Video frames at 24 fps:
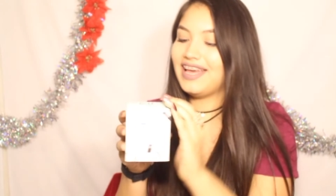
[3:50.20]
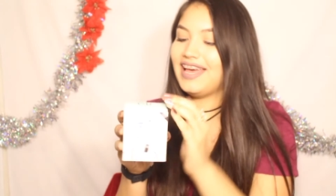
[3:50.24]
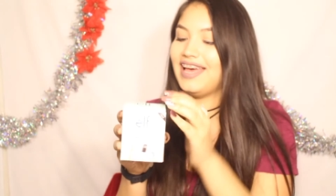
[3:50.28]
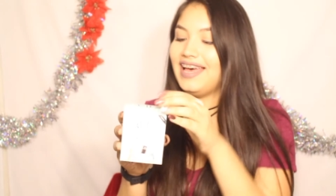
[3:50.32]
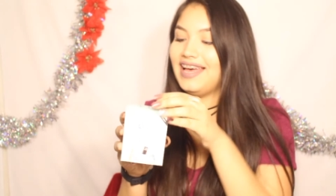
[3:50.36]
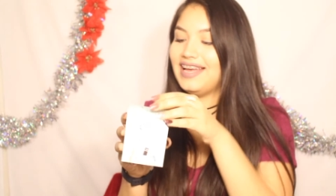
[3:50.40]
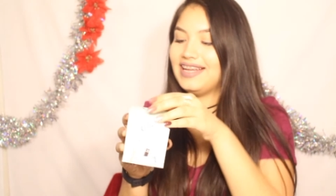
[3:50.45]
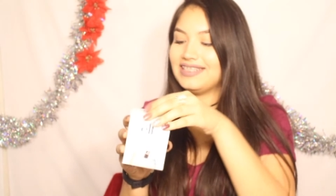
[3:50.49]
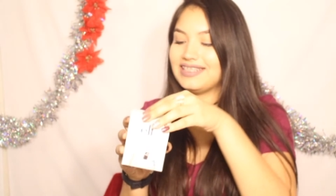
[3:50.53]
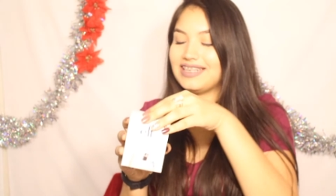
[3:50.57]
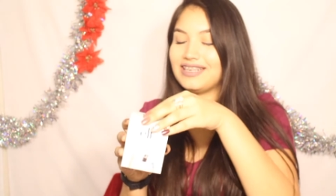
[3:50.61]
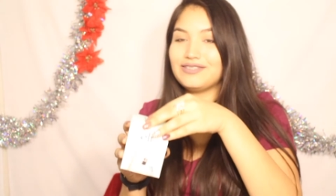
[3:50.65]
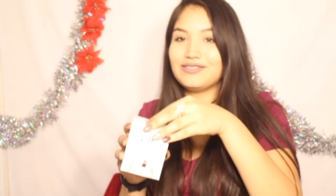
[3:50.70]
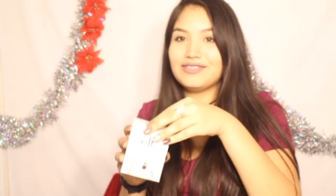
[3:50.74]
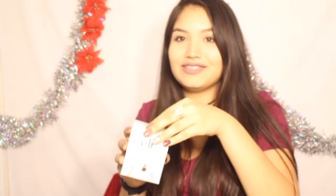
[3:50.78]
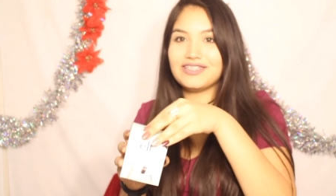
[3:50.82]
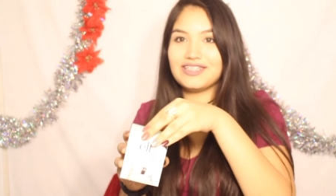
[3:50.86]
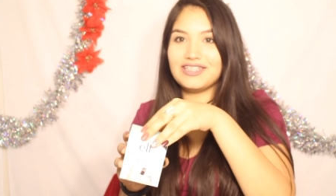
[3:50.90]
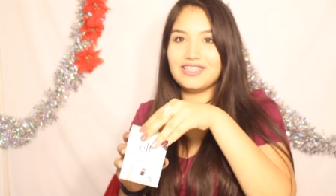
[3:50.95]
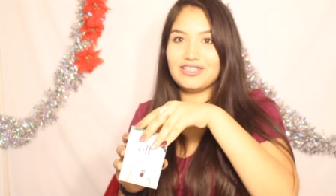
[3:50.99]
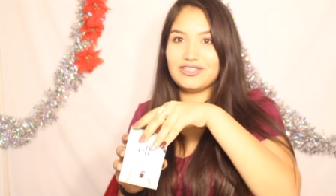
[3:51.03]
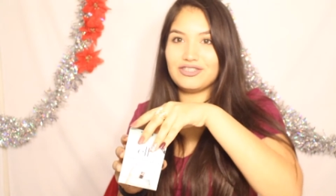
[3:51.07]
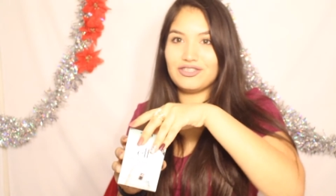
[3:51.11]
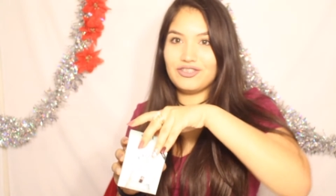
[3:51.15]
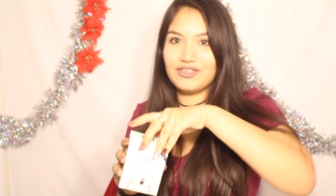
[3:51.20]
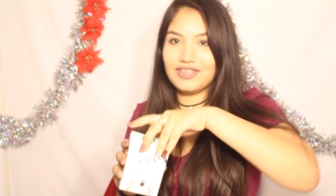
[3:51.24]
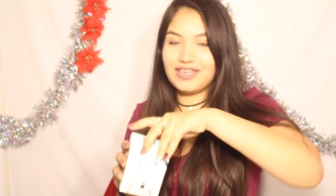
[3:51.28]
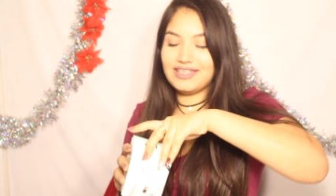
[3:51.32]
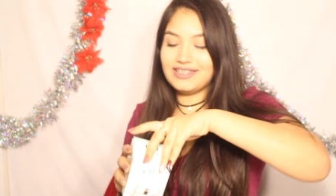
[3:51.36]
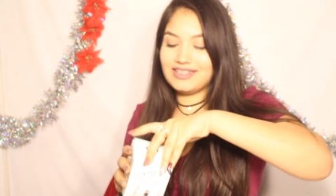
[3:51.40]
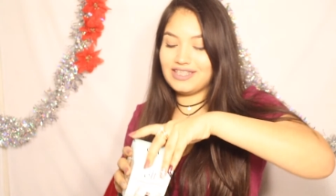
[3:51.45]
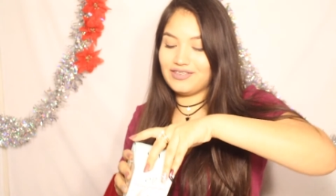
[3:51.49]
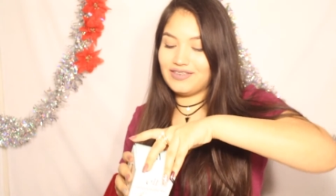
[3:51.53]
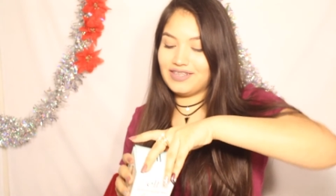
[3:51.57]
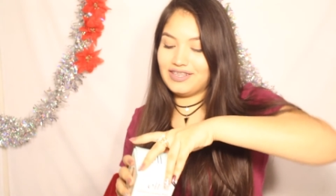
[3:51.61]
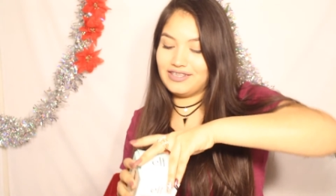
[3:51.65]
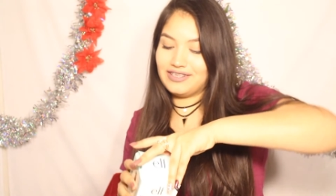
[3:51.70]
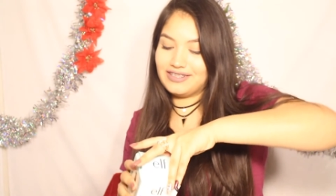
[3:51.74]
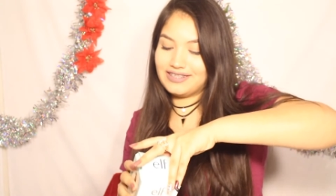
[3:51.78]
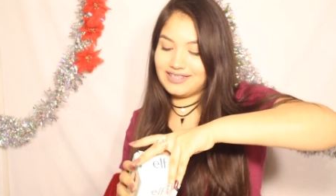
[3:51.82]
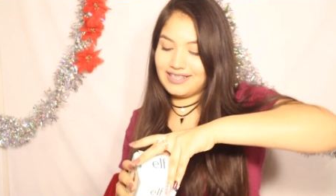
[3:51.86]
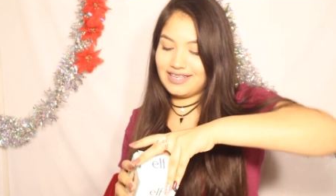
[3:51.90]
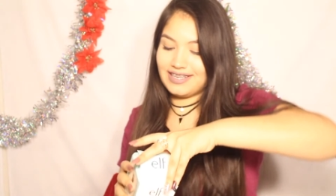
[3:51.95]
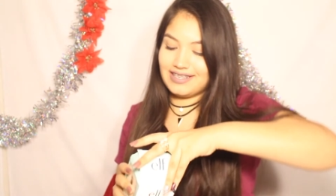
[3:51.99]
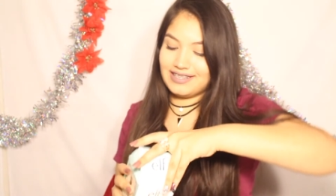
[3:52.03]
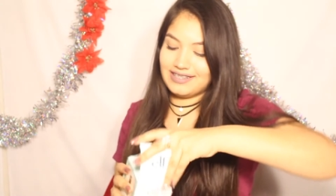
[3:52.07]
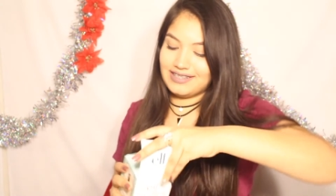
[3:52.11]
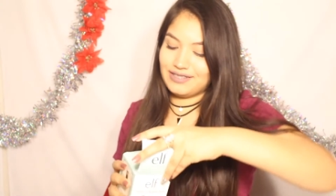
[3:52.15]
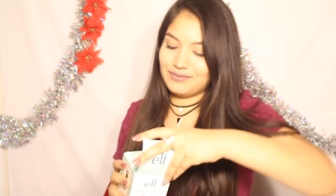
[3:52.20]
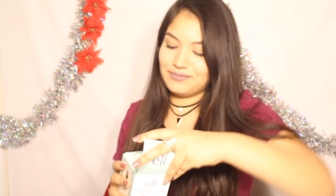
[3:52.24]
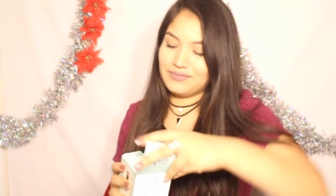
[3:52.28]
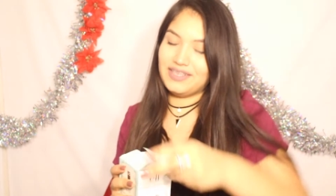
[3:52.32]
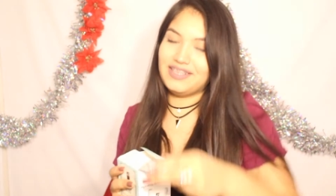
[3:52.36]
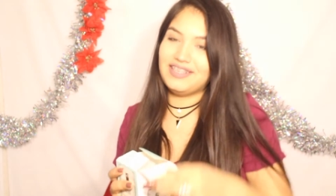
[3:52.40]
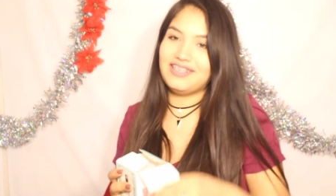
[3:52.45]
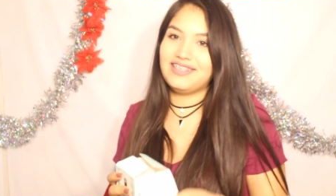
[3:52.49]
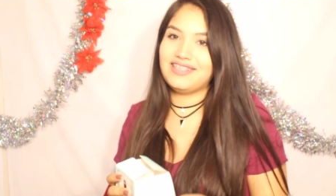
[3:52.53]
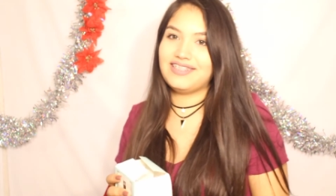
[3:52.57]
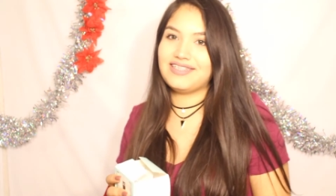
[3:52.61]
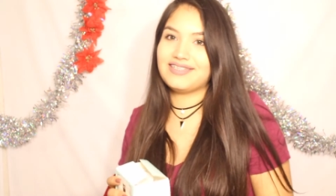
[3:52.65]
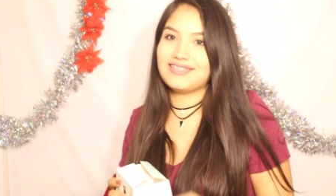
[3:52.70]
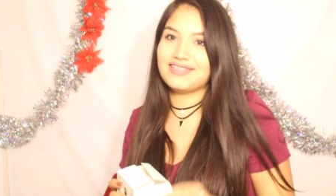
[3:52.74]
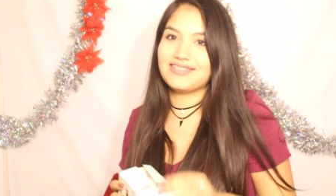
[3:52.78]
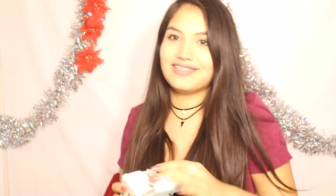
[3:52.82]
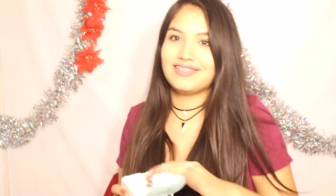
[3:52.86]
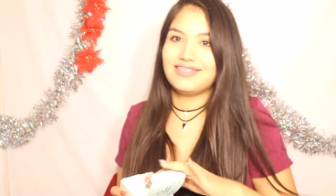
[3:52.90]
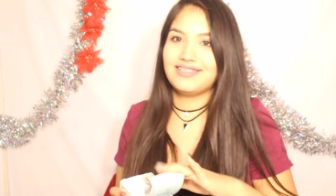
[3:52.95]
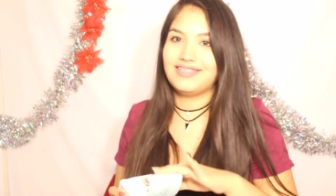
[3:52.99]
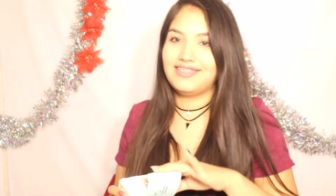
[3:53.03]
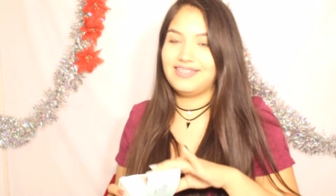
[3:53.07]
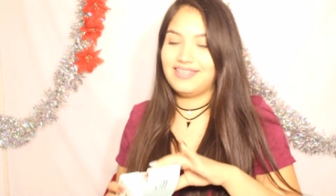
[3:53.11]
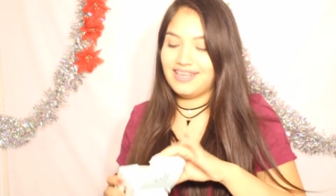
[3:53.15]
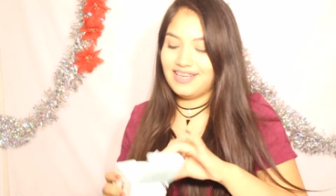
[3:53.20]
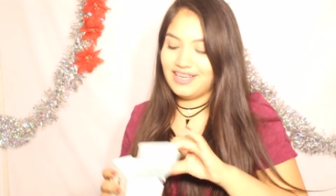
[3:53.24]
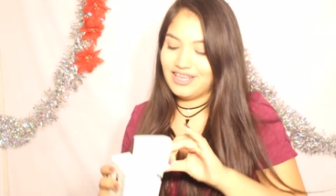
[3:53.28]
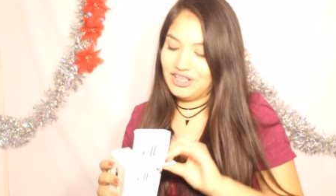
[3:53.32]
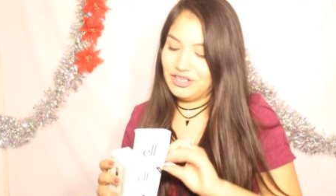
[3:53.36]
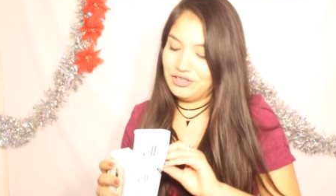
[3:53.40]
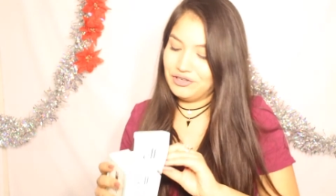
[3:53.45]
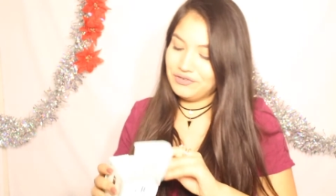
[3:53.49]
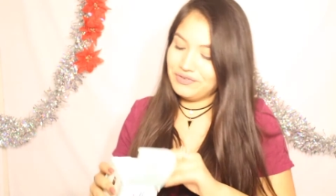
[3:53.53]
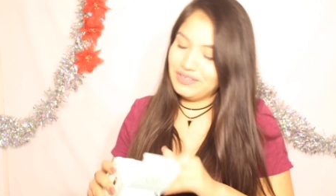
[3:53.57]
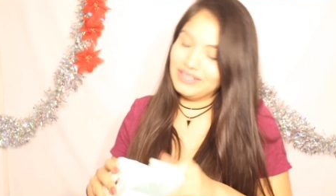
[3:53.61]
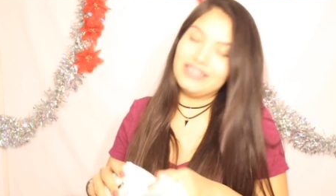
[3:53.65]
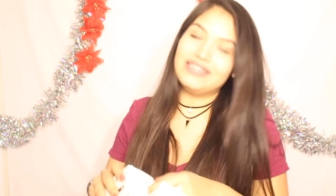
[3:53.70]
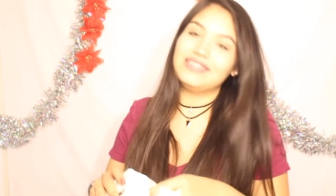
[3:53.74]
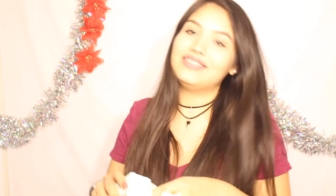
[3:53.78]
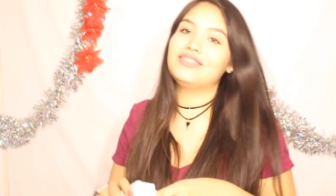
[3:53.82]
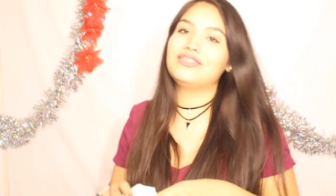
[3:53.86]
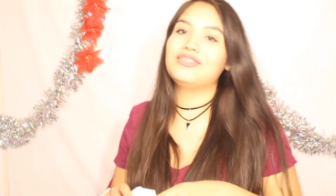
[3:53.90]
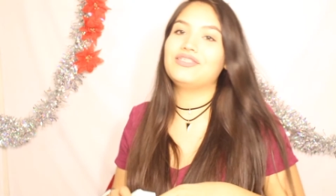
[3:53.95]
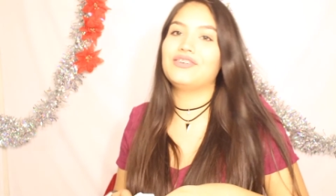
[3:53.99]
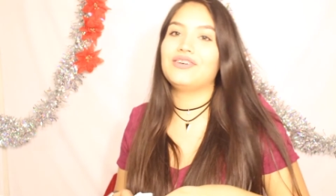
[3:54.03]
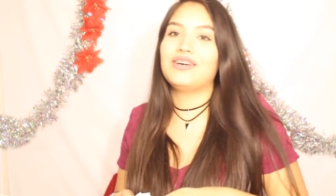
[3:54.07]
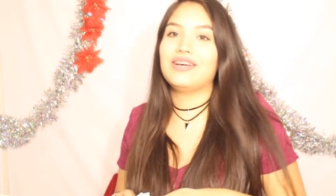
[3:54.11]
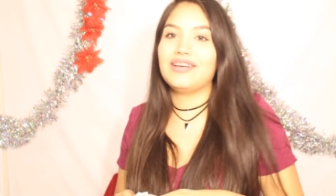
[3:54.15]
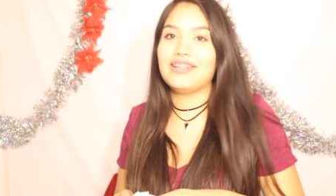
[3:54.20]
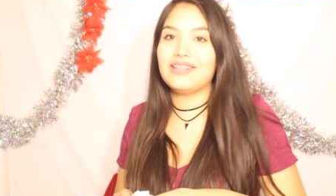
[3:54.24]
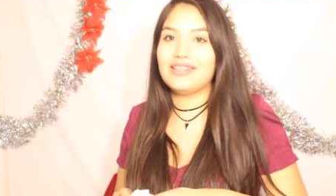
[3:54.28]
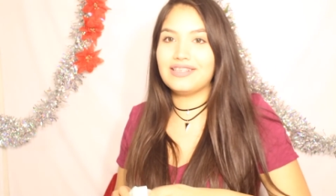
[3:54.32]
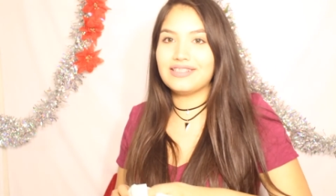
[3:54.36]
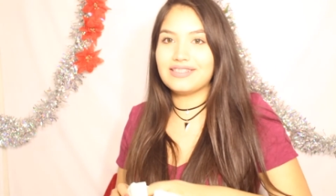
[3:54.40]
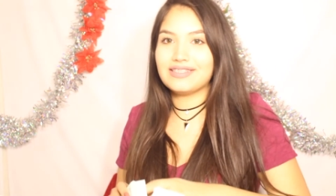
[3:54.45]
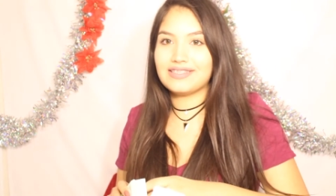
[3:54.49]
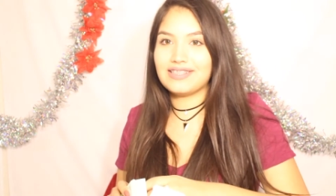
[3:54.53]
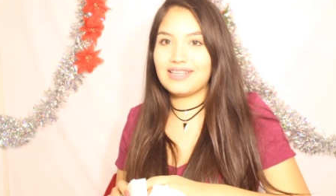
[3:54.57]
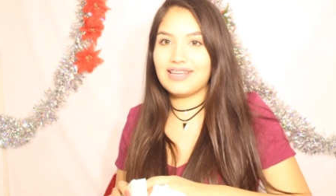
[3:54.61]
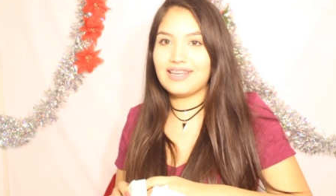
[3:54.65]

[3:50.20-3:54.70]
And I'm just gonna show you guys how it looks like because I'm kind of curious to know how it looks